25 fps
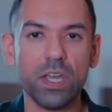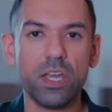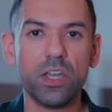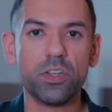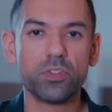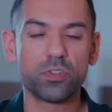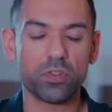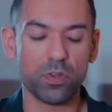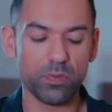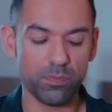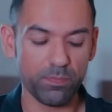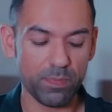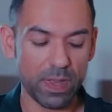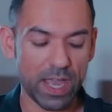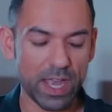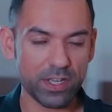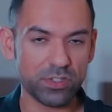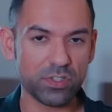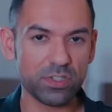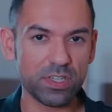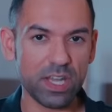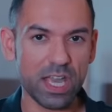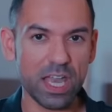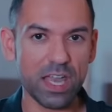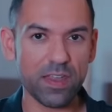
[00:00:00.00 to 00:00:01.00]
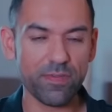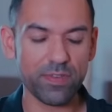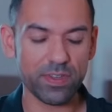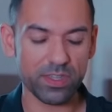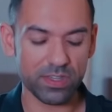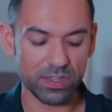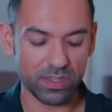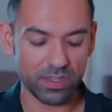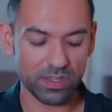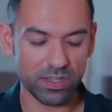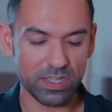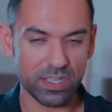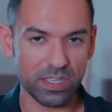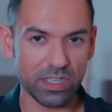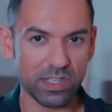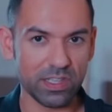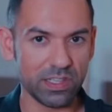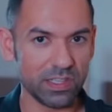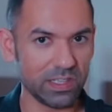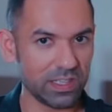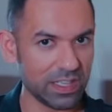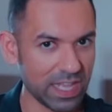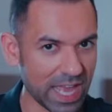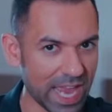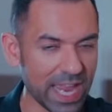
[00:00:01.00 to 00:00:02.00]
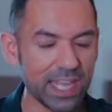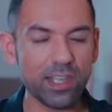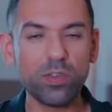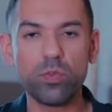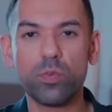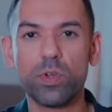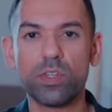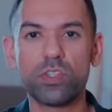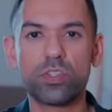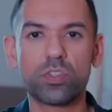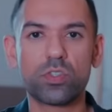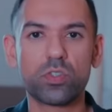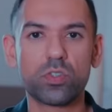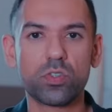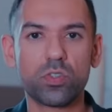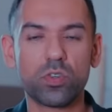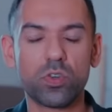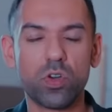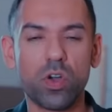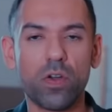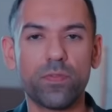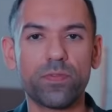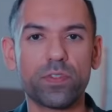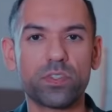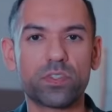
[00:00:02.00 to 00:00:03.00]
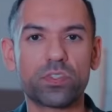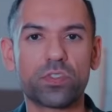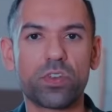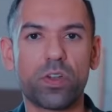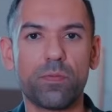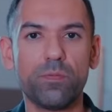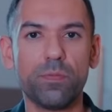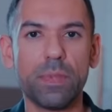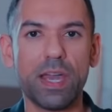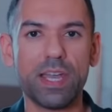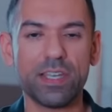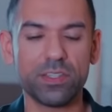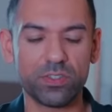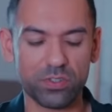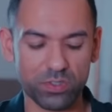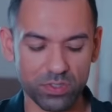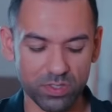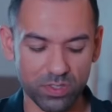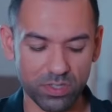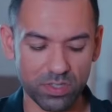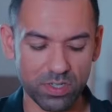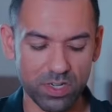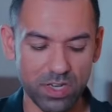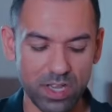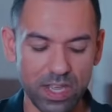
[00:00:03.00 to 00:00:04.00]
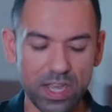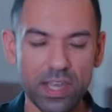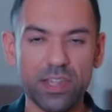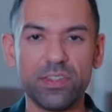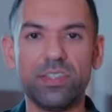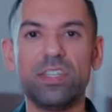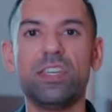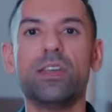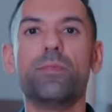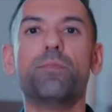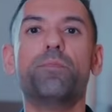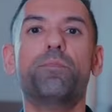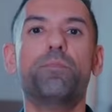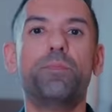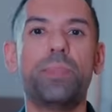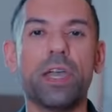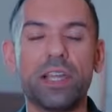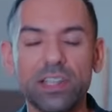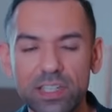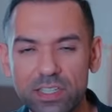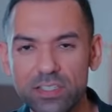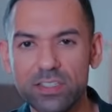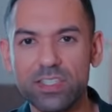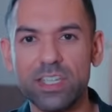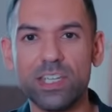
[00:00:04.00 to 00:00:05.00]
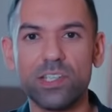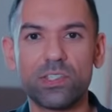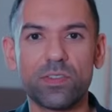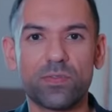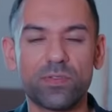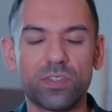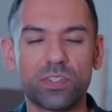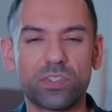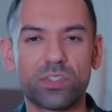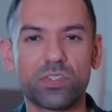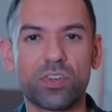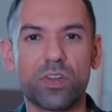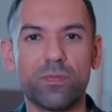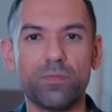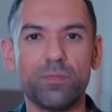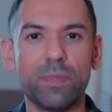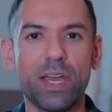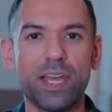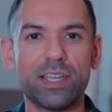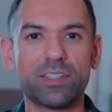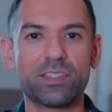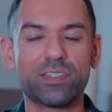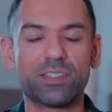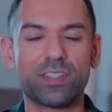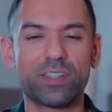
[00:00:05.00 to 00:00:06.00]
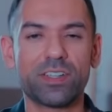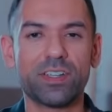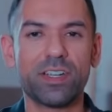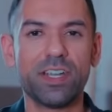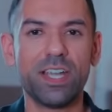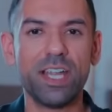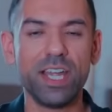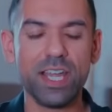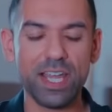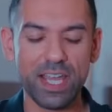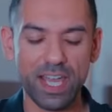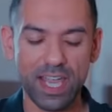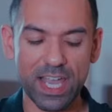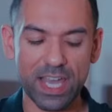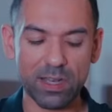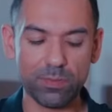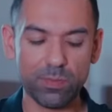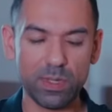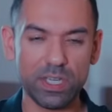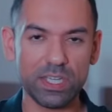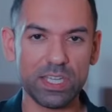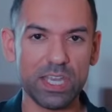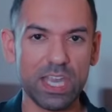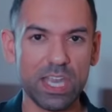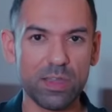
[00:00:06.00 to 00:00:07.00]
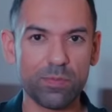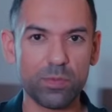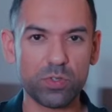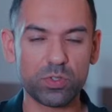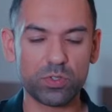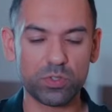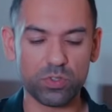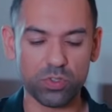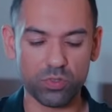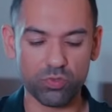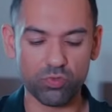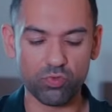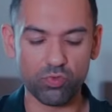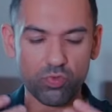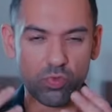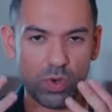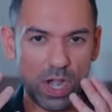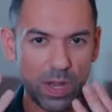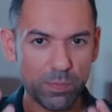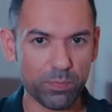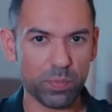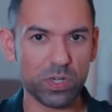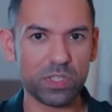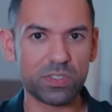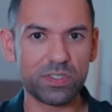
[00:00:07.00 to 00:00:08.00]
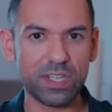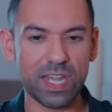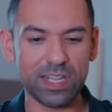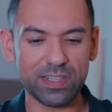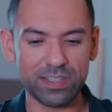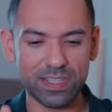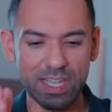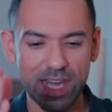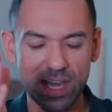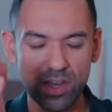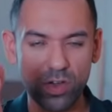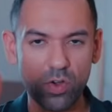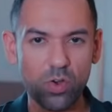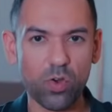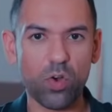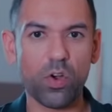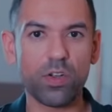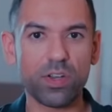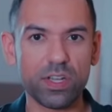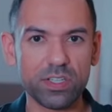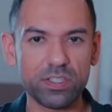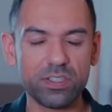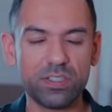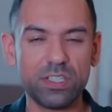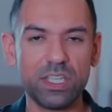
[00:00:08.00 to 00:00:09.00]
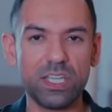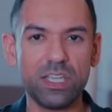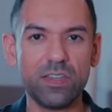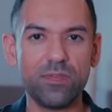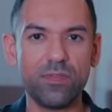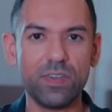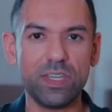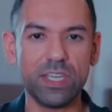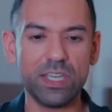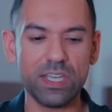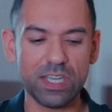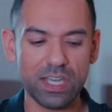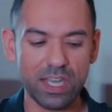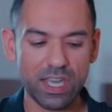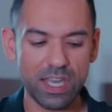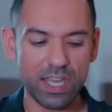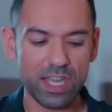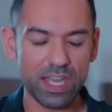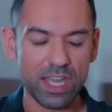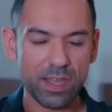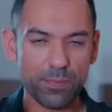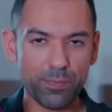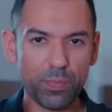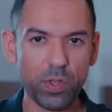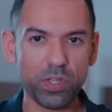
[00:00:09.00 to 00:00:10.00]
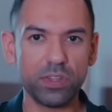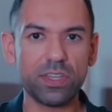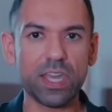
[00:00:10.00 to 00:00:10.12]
So imagine having the language of the Scrum Master, the abilities of the Scrum Master, and being able to represent that on a CV, Put